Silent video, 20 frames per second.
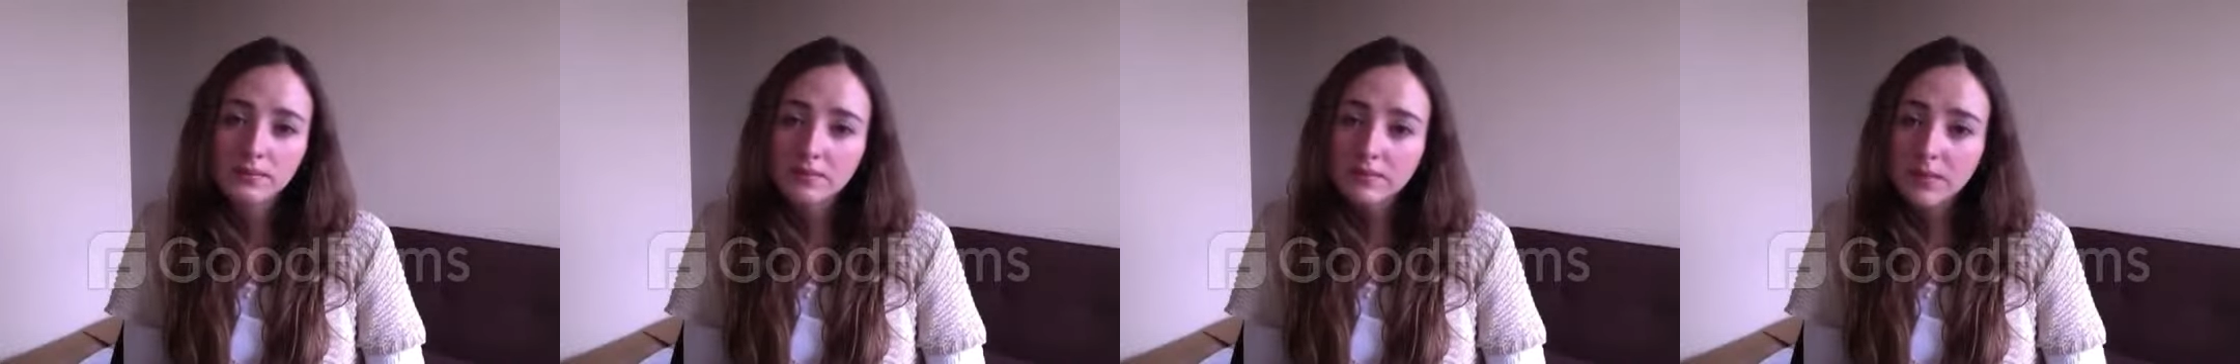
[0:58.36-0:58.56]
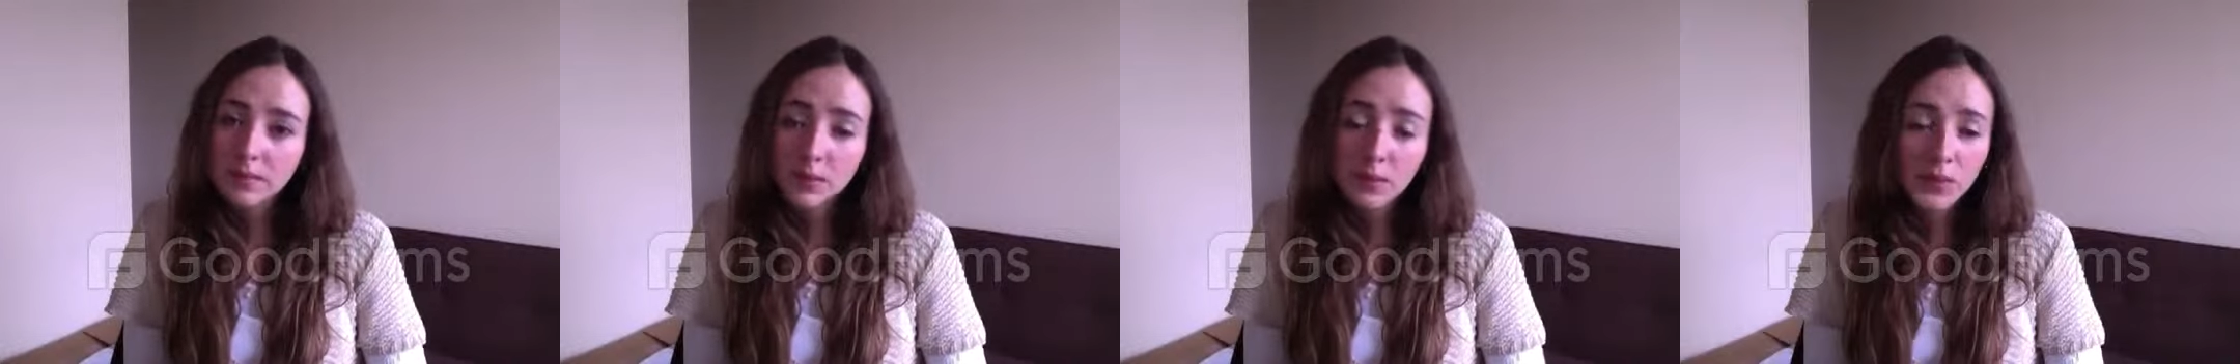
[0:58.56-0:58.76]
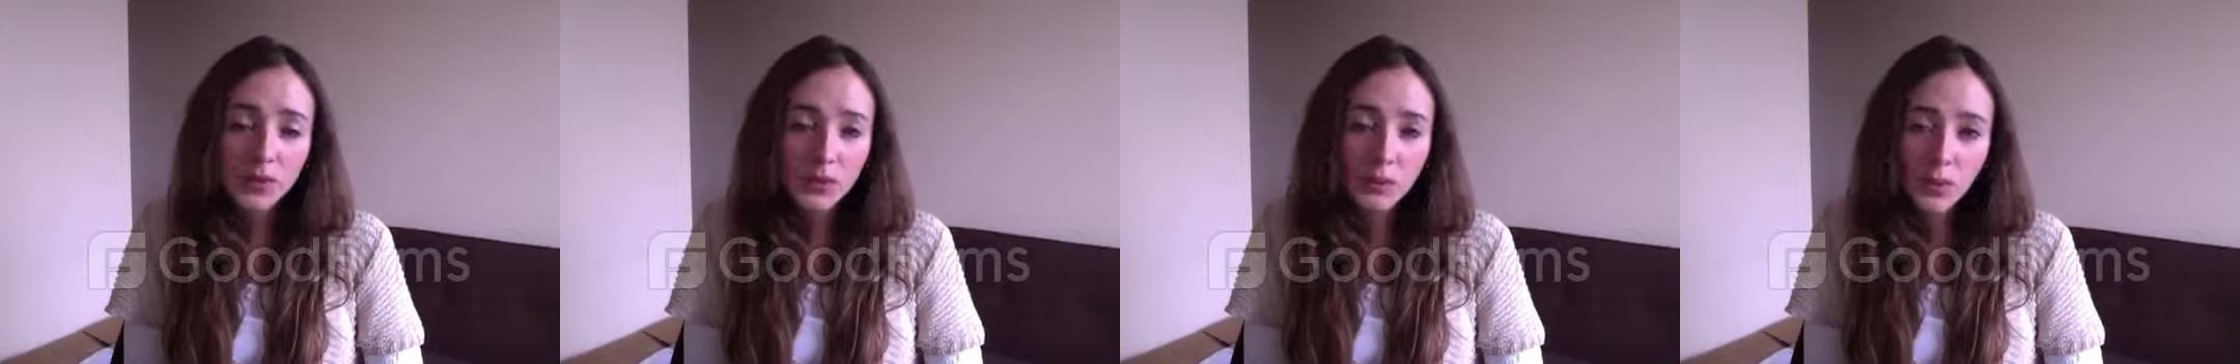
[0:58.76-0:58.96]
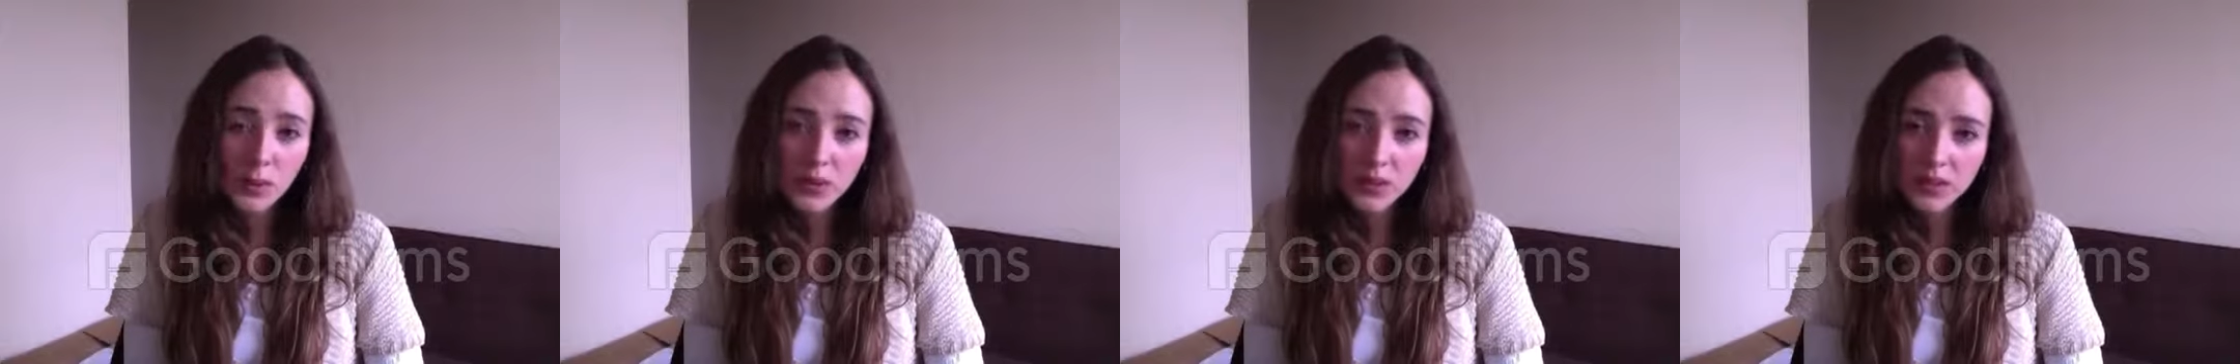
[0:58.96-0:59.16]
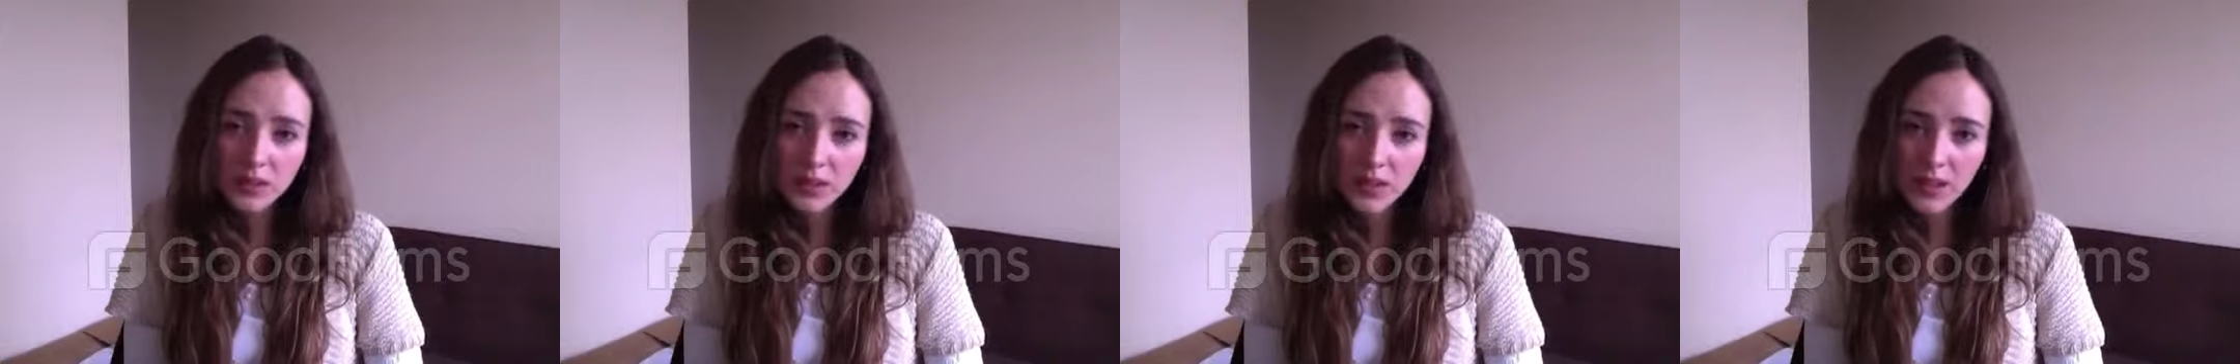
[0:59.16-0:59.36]
the most
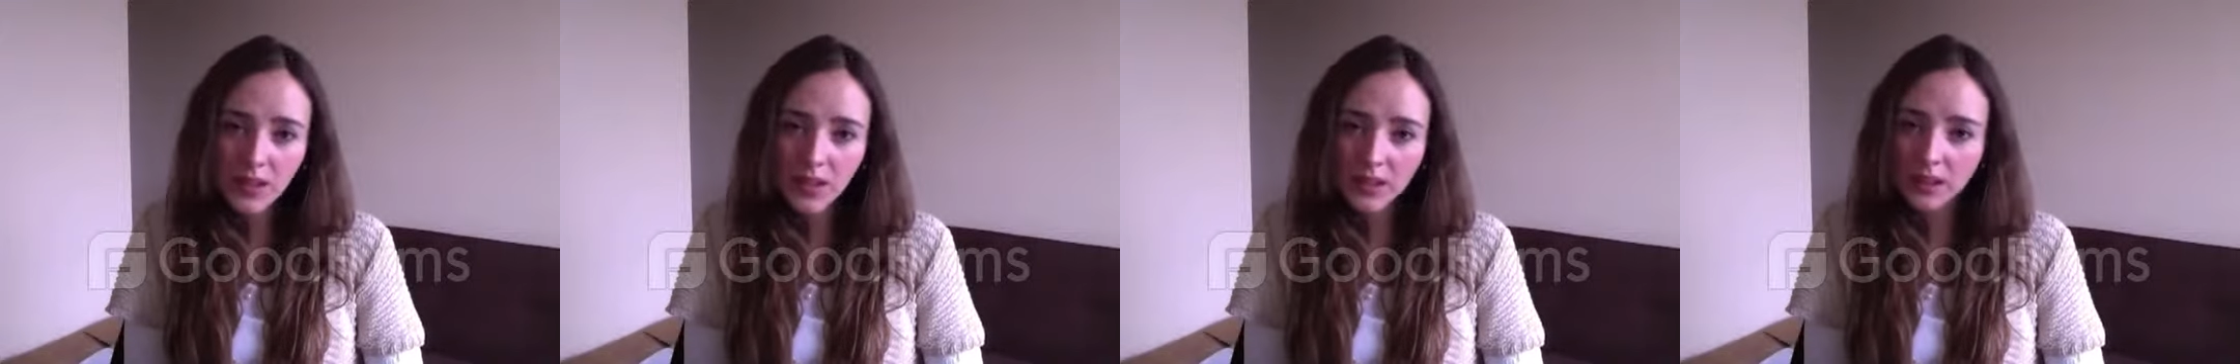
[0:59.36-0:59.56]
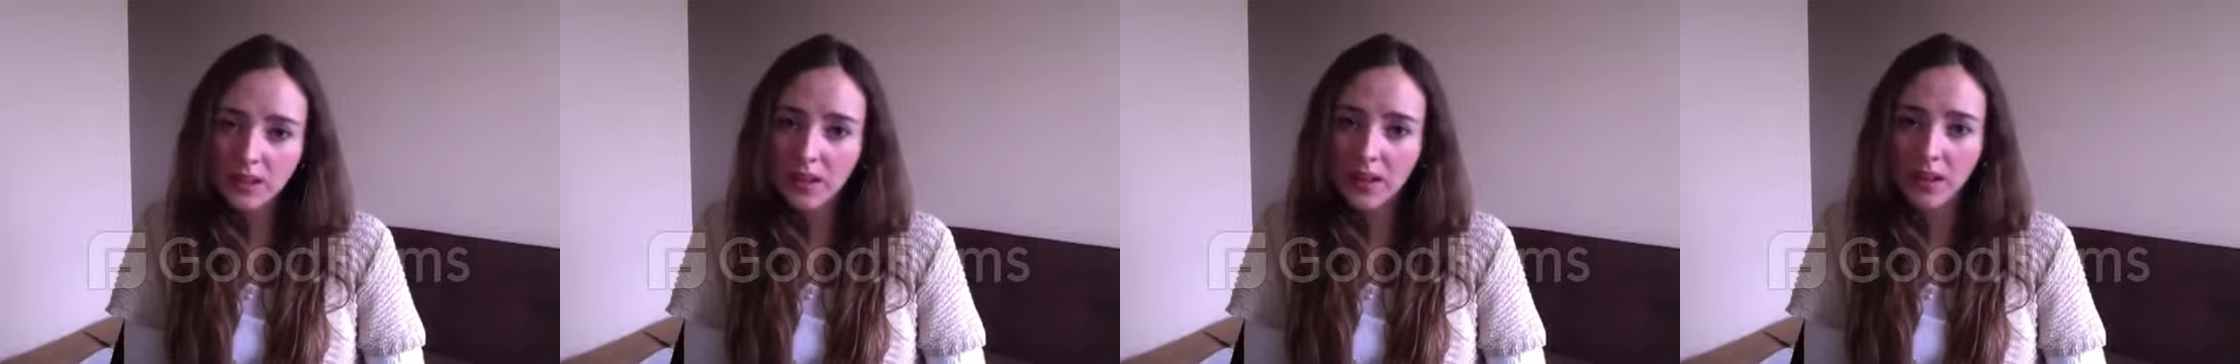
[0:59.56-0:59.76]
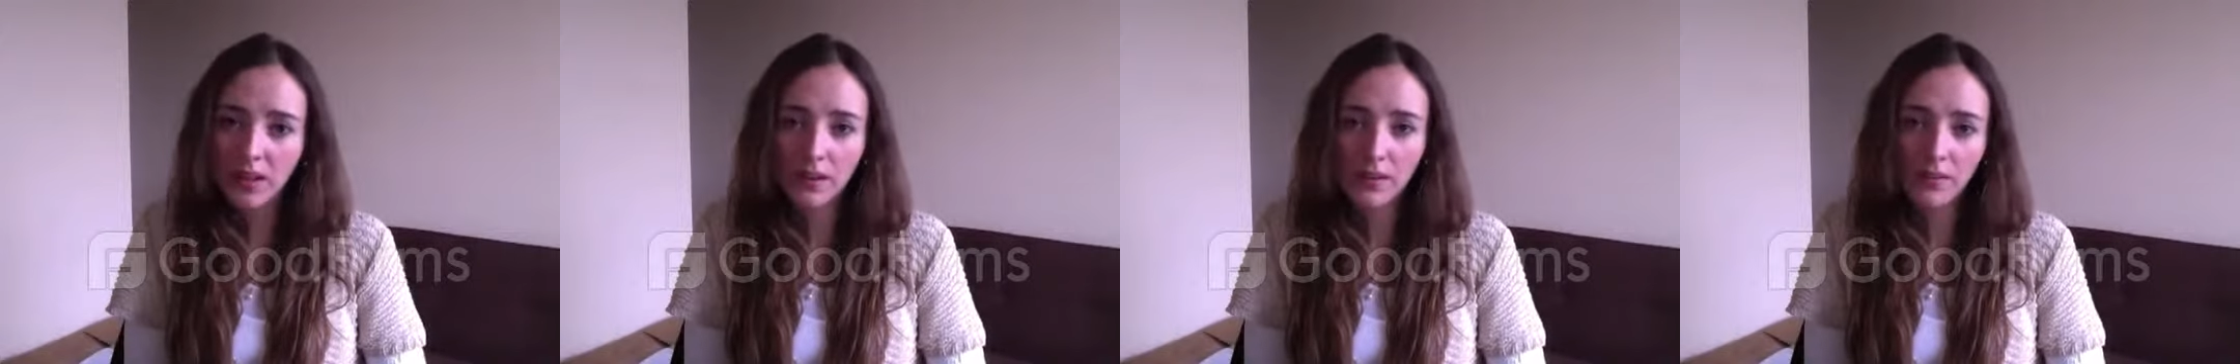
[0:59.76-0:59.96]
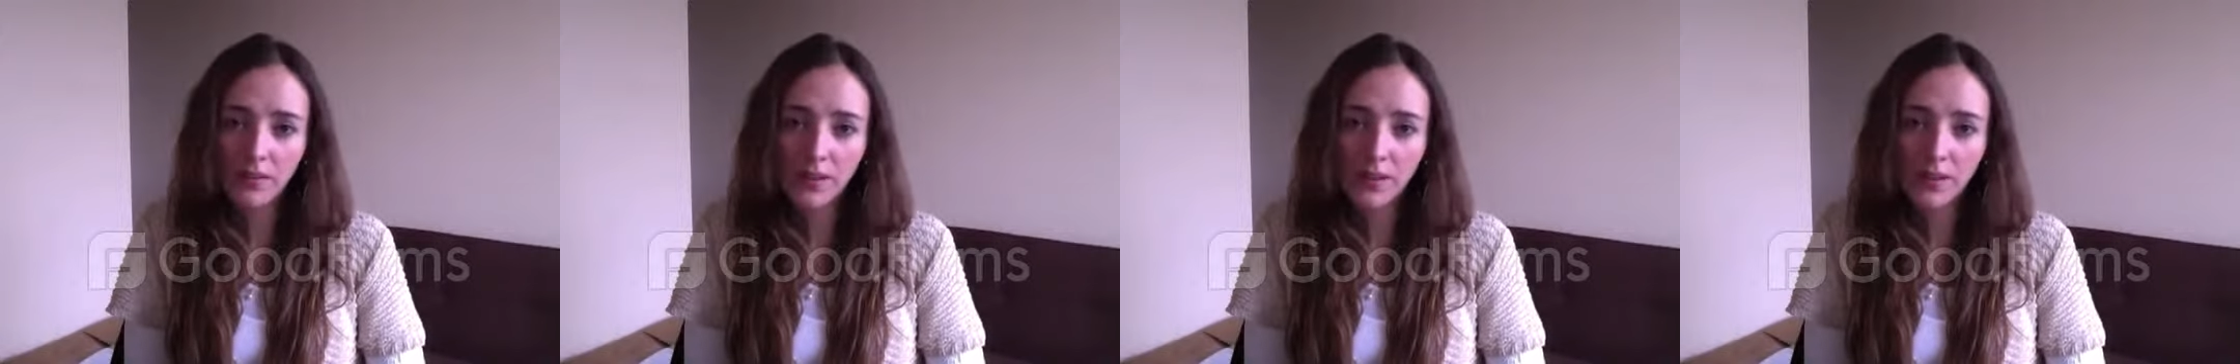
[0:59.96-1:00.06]
important thing, they are